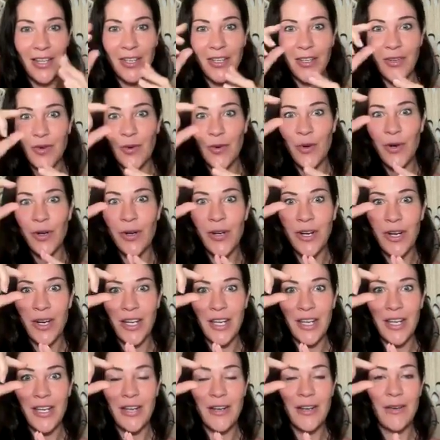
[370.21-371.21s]
you're
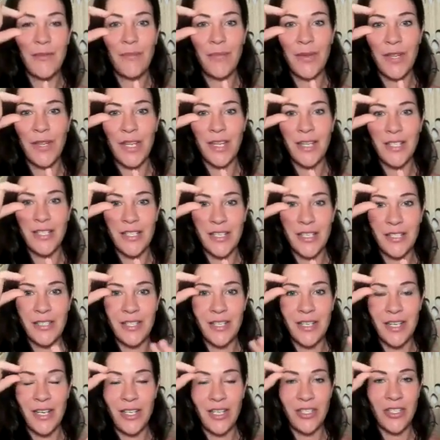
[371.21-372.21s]
in peak
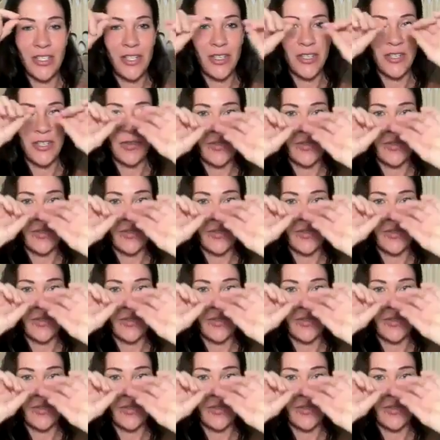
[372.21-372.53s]
destination.